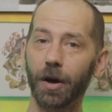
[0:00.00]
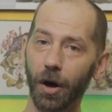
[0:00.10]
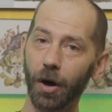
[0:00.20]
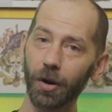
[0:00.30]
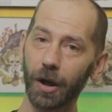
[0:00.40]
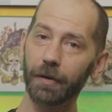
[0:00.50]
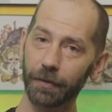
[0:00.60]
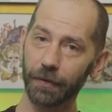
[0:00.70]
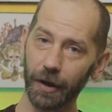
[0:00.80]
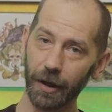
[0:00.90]
all of the
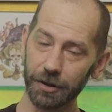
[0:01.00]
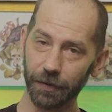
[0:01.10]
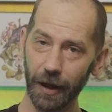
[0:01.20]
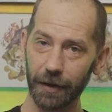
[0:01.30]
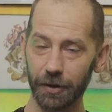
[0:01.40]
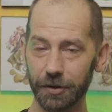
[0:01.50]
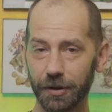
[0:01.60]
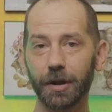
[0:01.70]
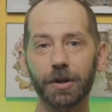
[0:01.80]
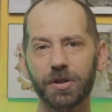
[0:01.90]
various flavors,
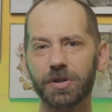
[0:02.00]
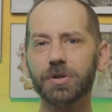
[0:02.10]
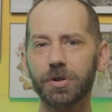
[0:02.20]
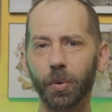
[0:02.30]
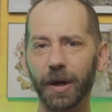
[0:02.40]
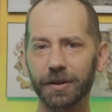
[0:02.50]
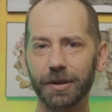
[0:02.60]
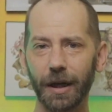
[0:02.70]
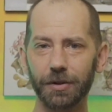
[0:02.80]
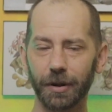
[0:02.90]
to one
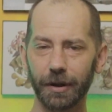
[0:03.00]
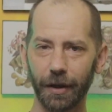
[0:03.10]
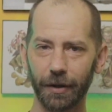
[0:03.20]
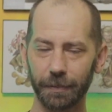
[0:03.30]
extent or another.